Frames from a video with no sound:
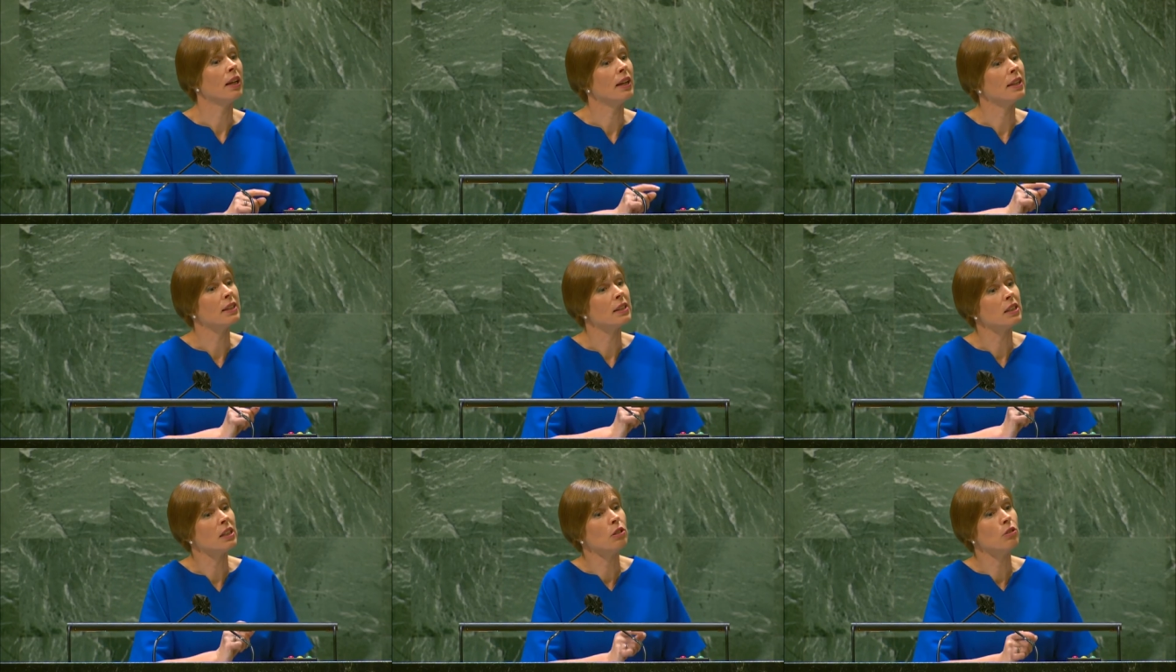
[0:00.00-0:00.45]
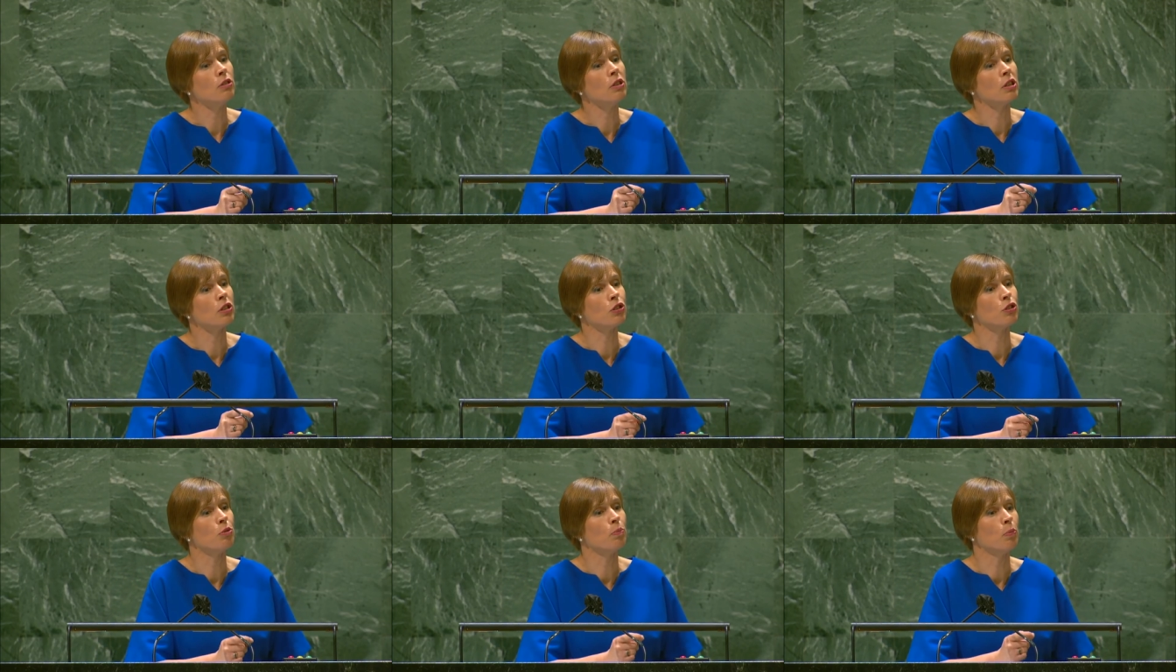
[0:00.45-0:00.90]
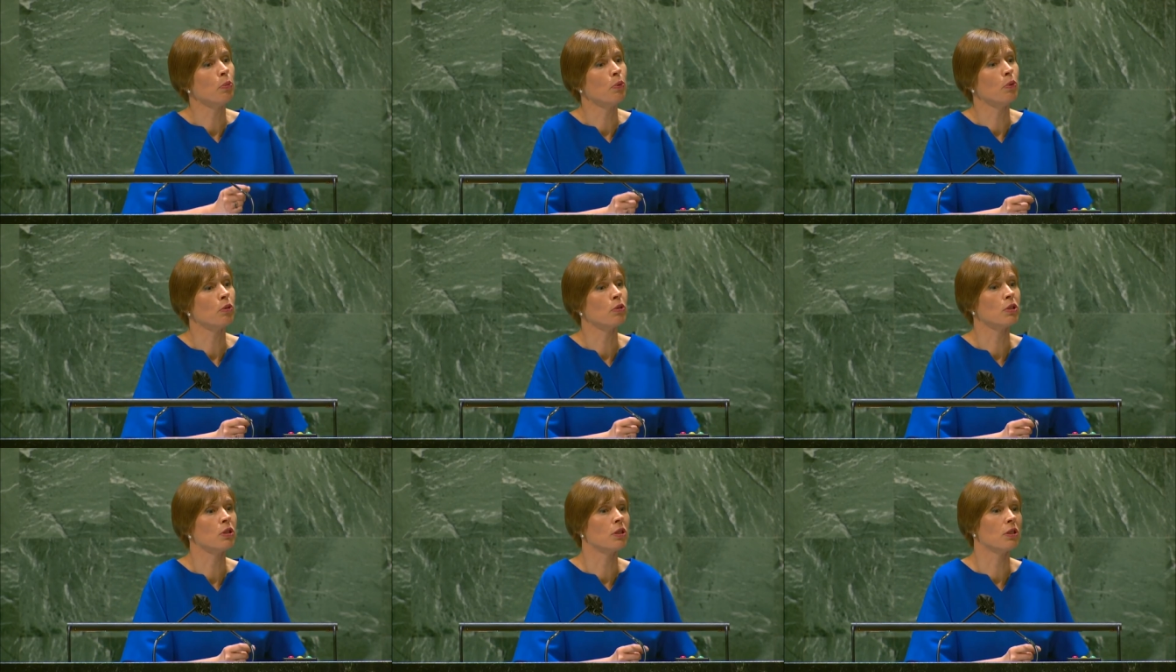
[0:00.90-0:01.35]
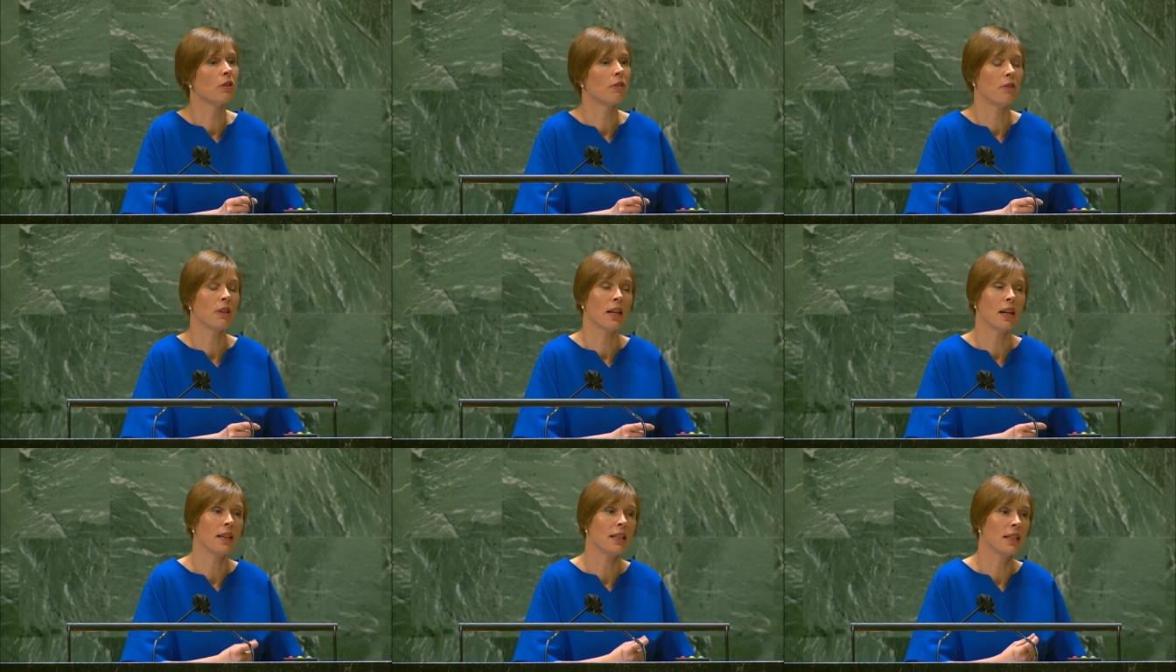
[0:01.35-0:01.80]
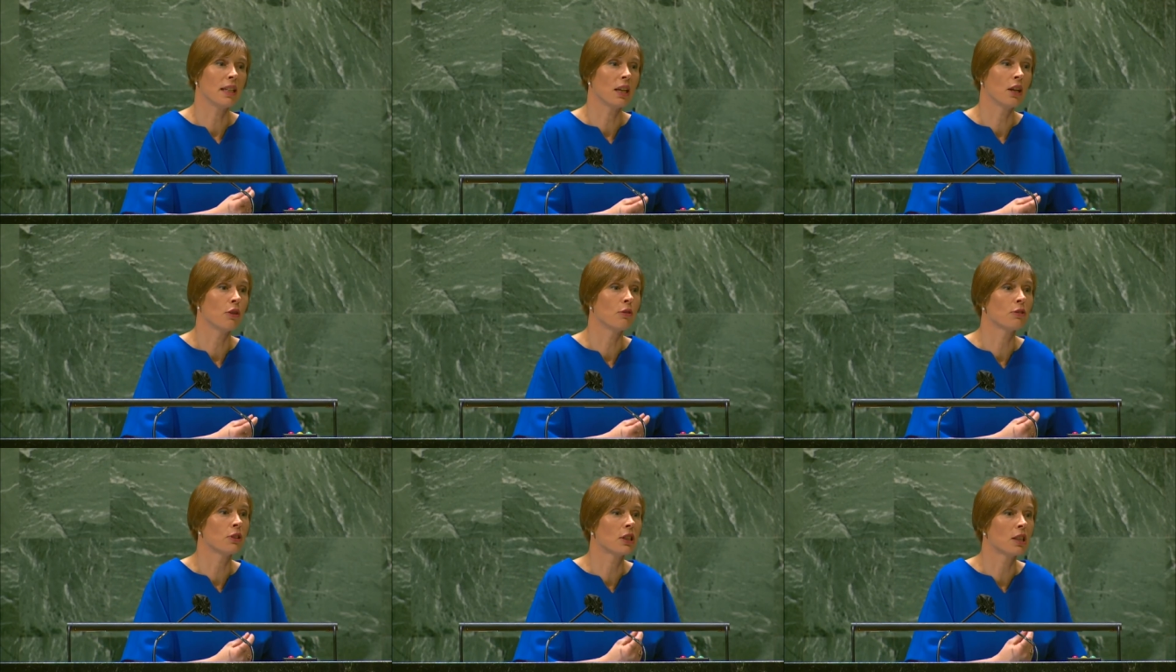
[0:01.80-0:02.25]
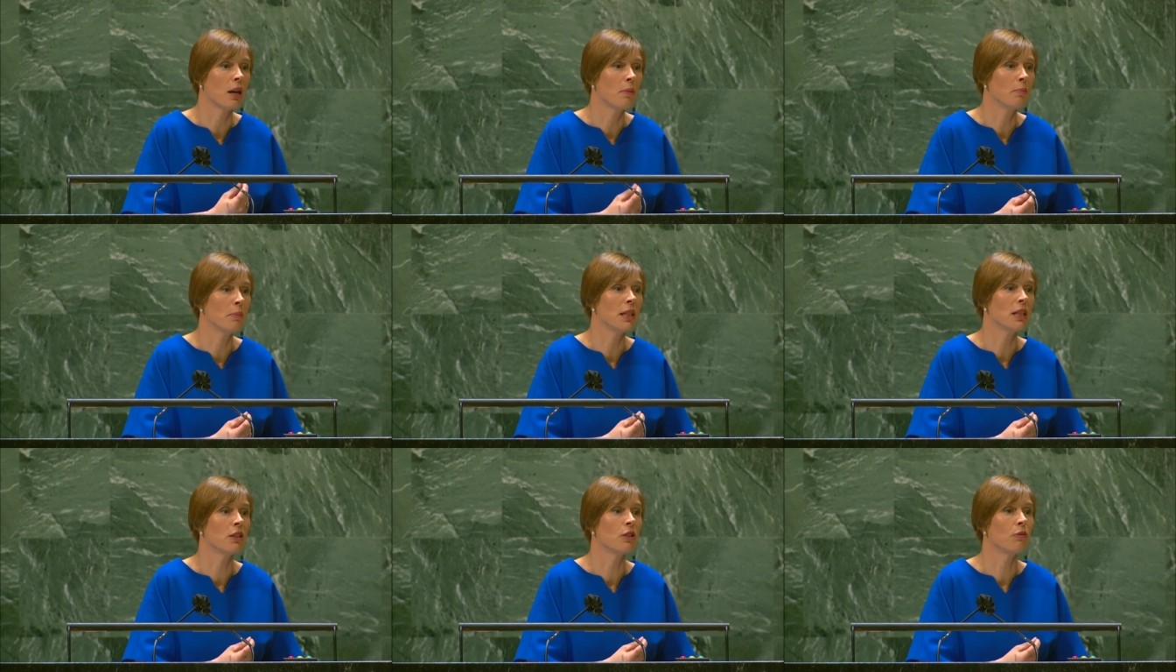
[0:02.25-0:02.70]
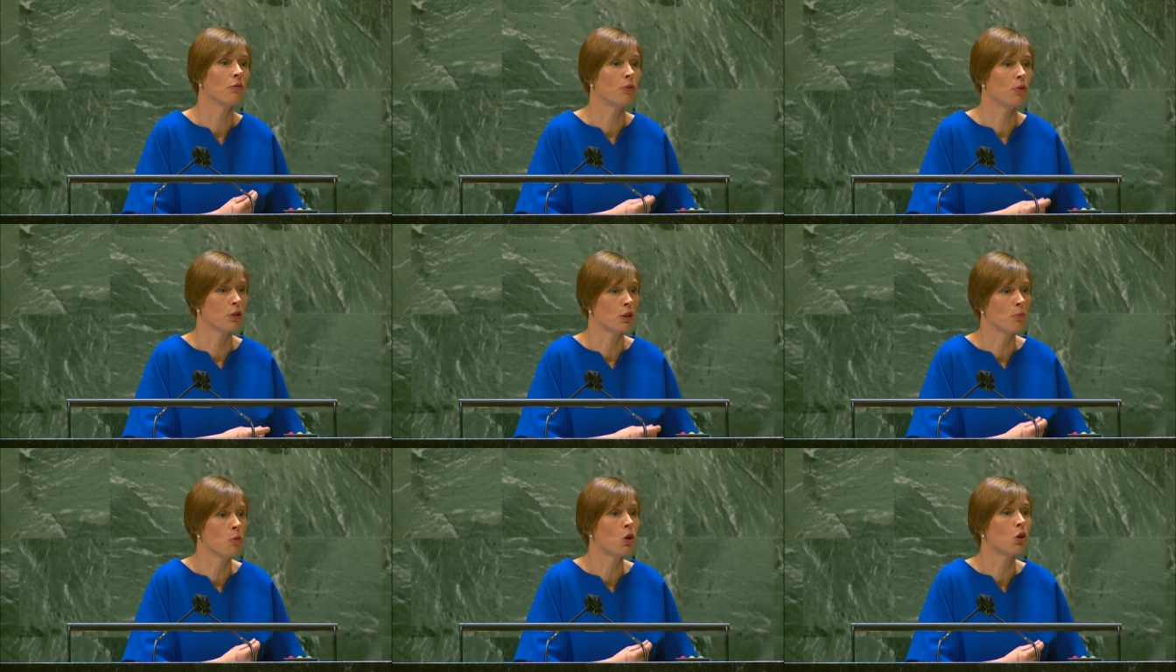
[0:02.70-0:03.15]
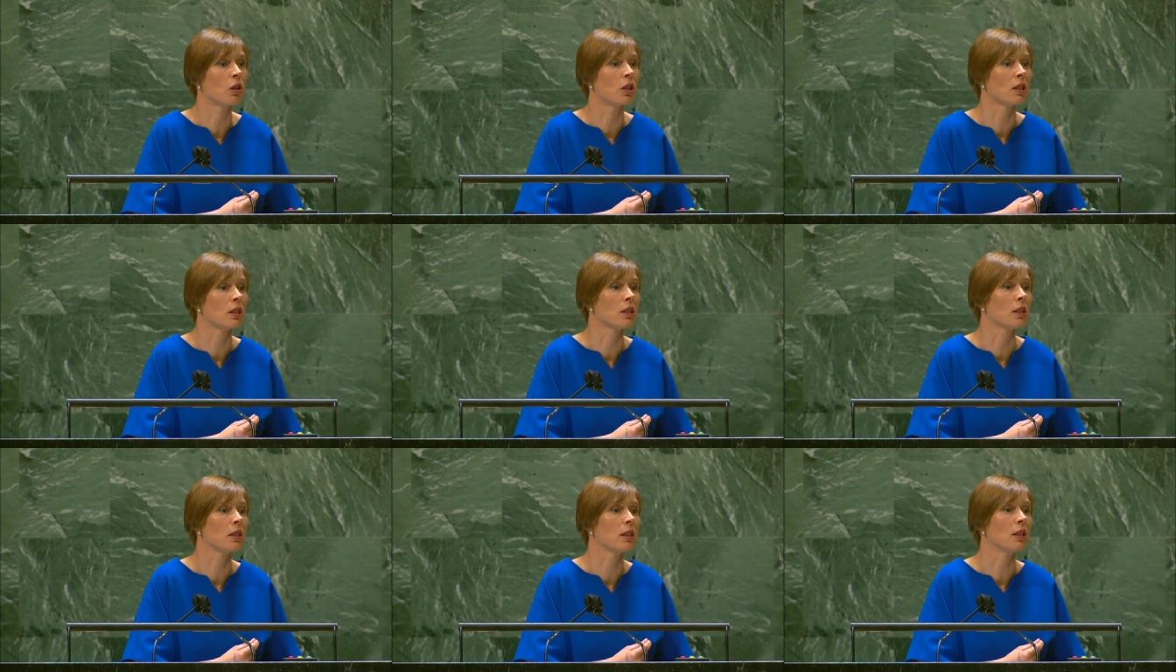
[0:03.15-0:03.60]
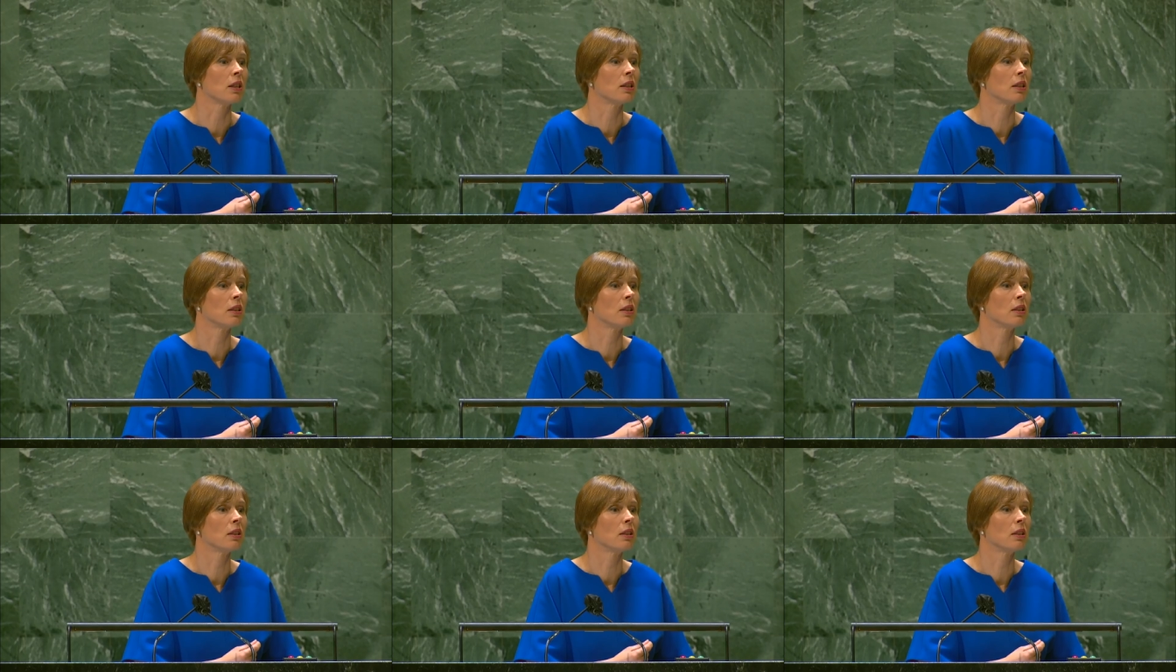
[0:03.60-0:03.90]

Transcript: Estonia supports the idea of Summit for Democracy,